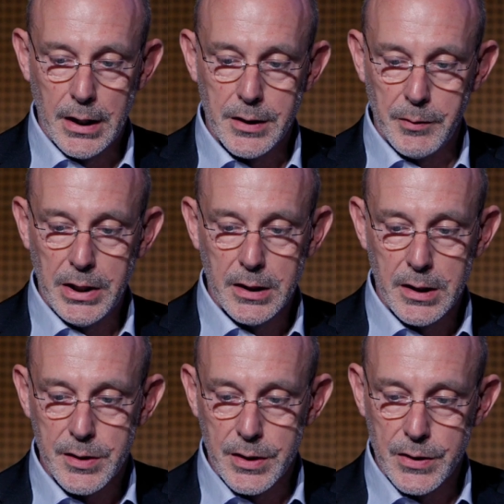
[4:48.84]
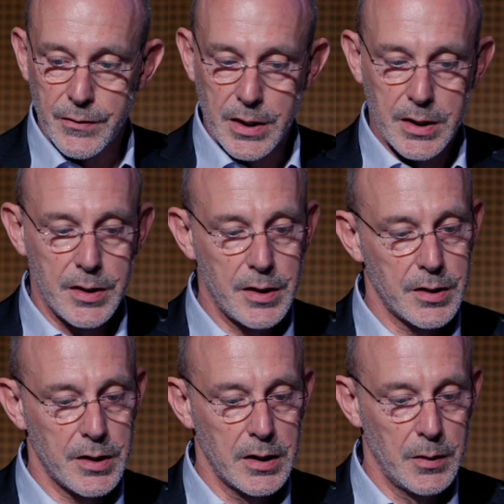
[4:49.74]
the intermediate distance of
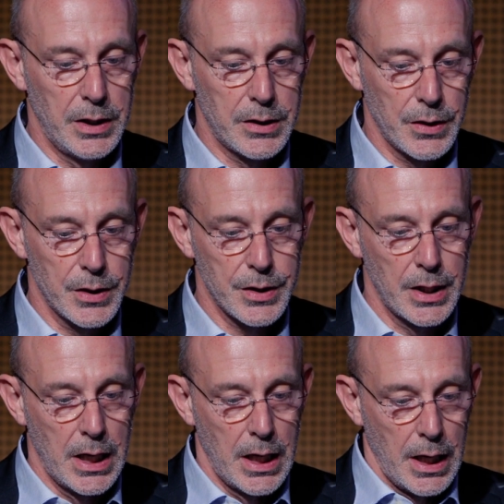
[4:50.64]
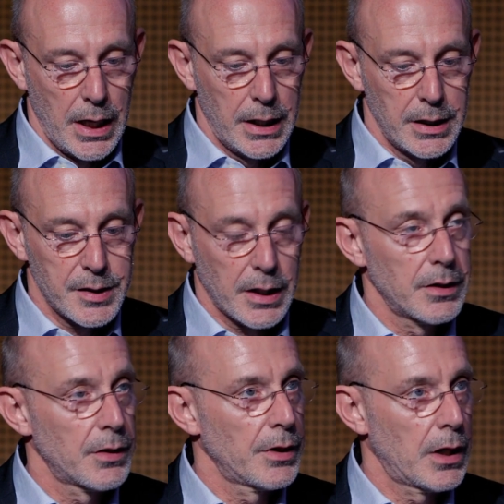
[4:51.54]
66 centimeters. And the
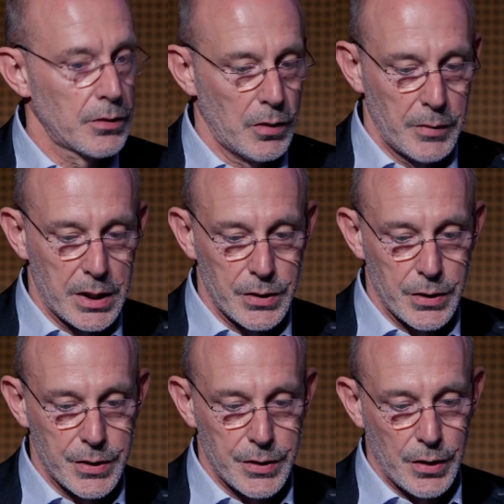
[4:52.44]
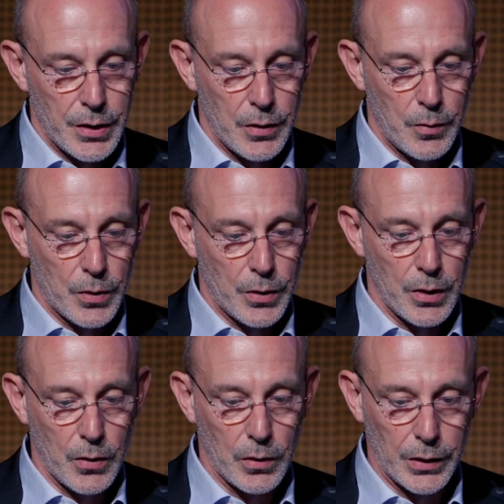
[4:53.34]
secondary outcome measures
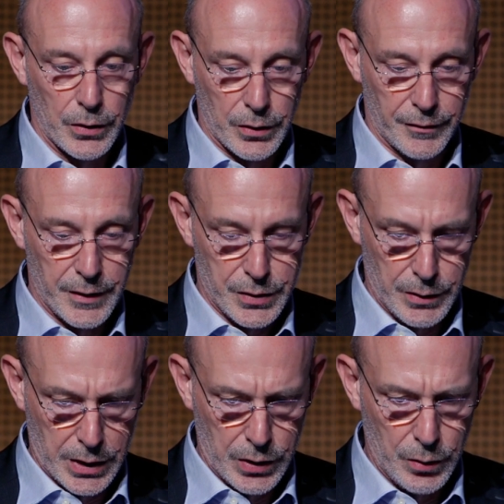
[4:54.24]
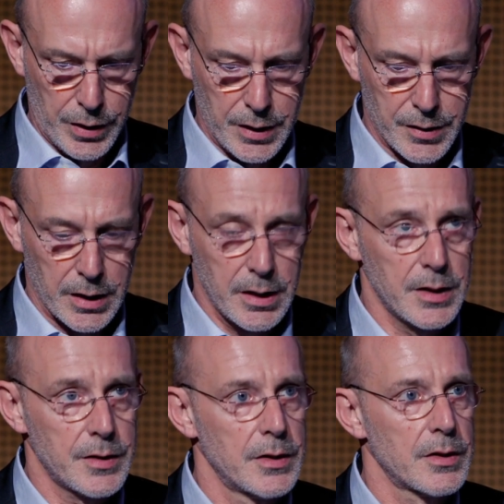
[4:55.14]
were all the other visual acuities at
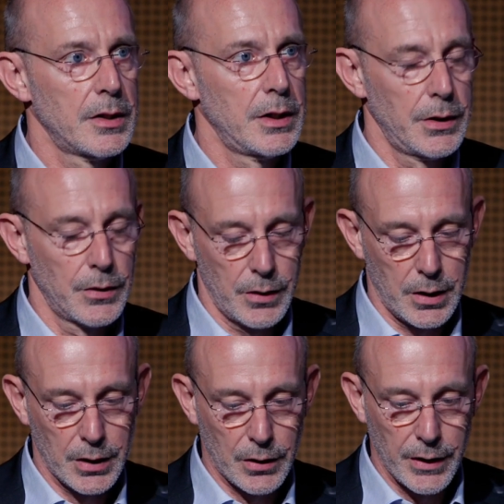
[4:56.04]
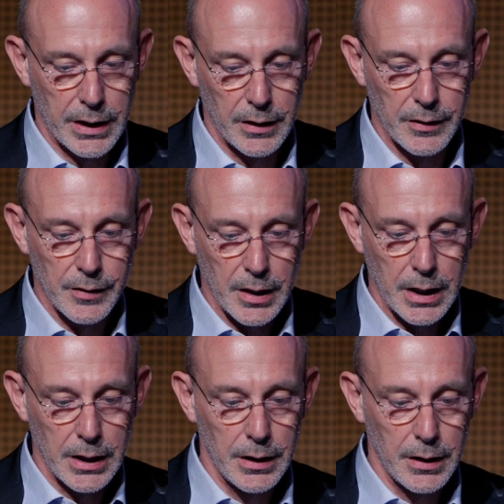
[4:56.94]
distance and near, uncorrected
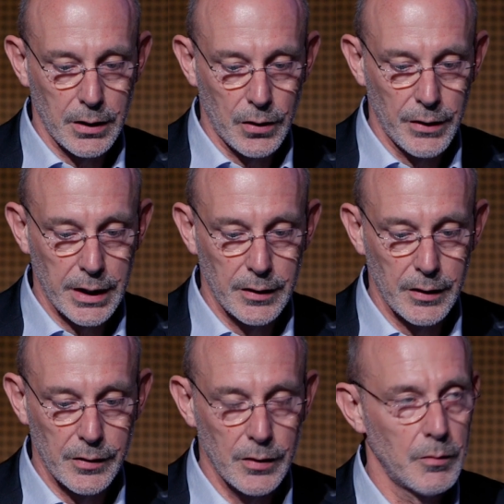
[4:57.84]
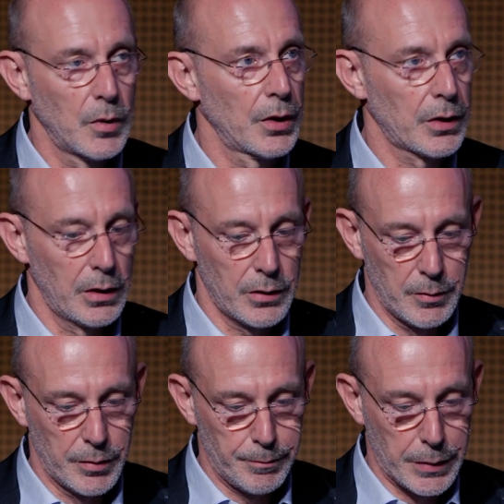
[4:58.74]
and corrected, monocular
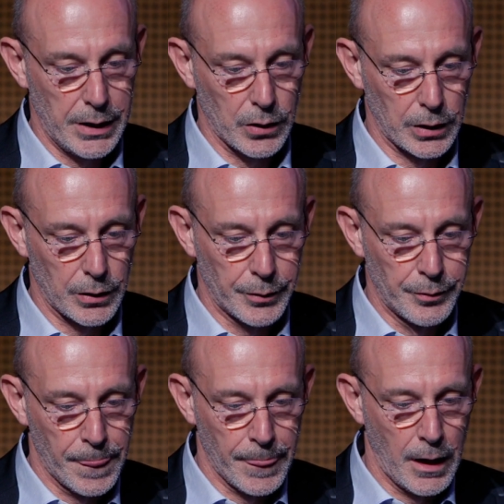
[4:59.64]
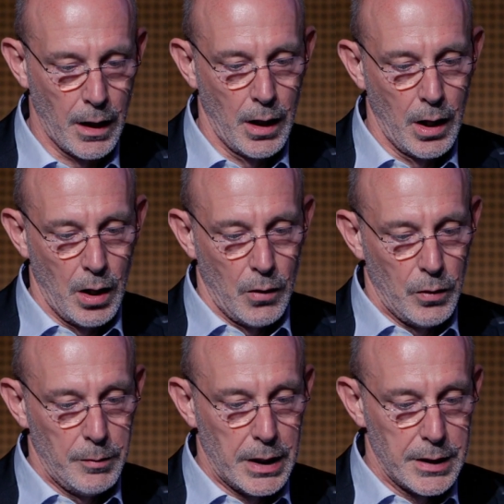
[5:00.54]
and binocular.
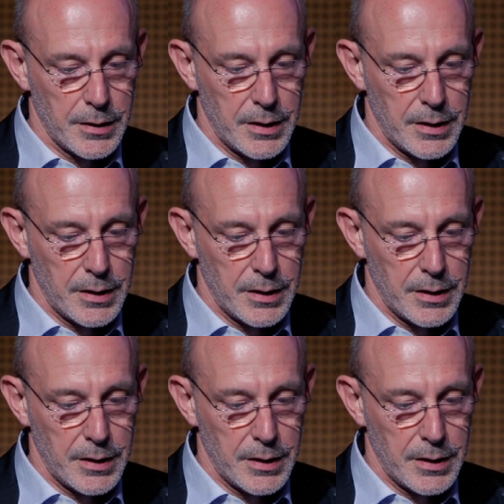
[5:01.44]
We made